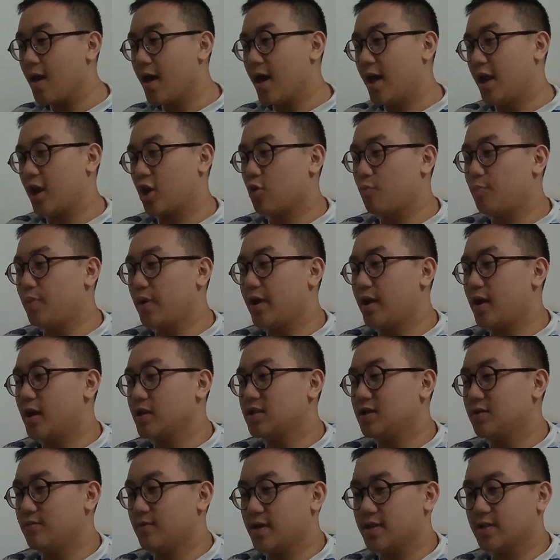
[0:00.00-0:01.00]
I completely
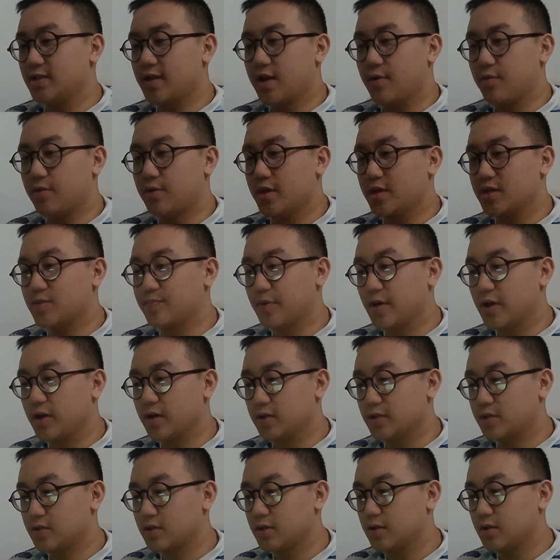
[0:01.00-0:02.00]
resonate with this
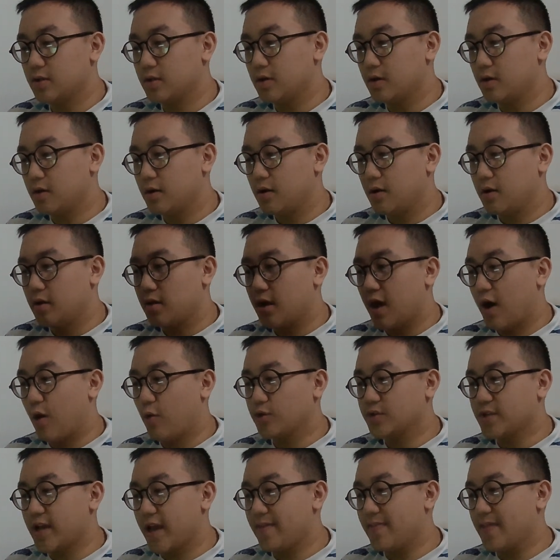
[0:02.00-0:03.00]
because I
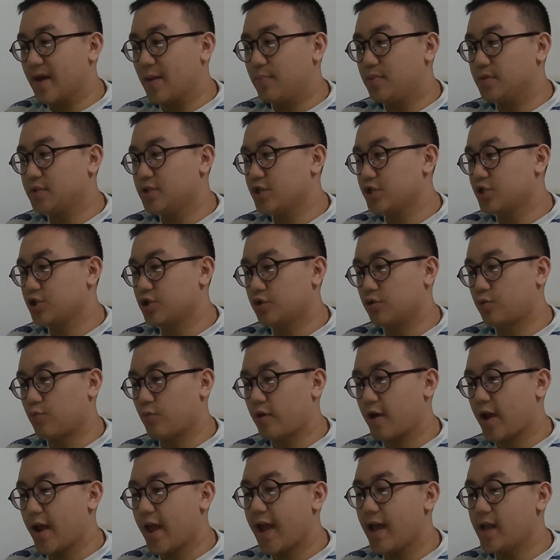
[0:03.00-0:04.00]
was in that position
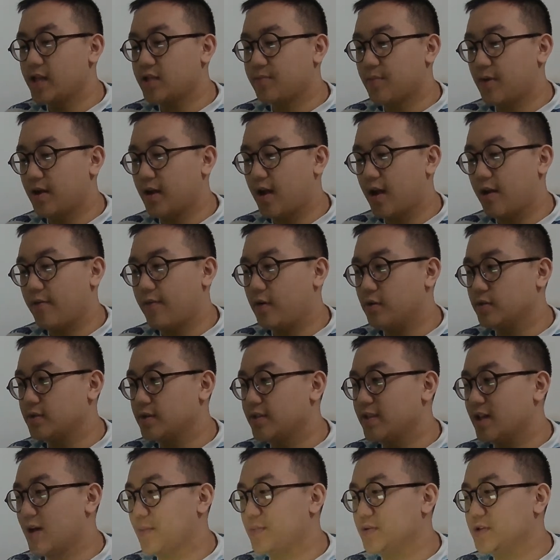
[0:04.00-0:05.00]
where I hated my life. I was
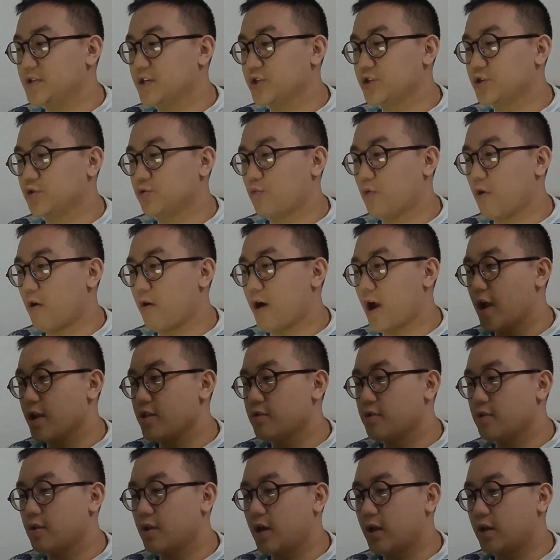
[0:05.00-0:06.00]
in that position where I,
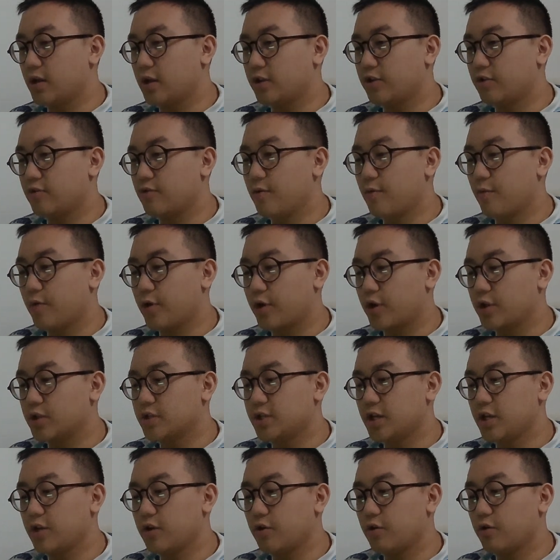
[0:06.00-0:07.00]
I didn't really want to
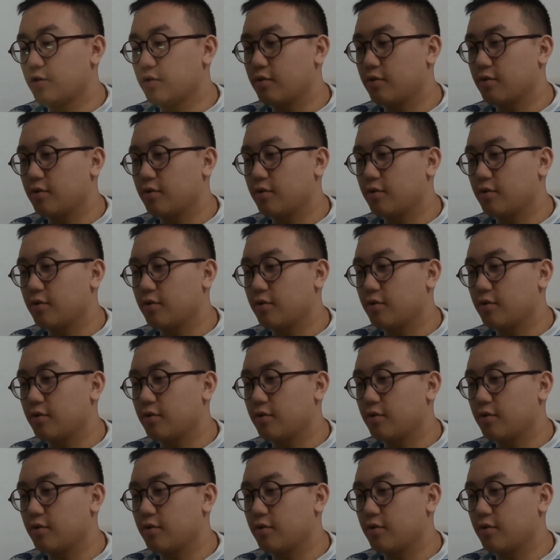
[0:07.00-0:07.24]
continue.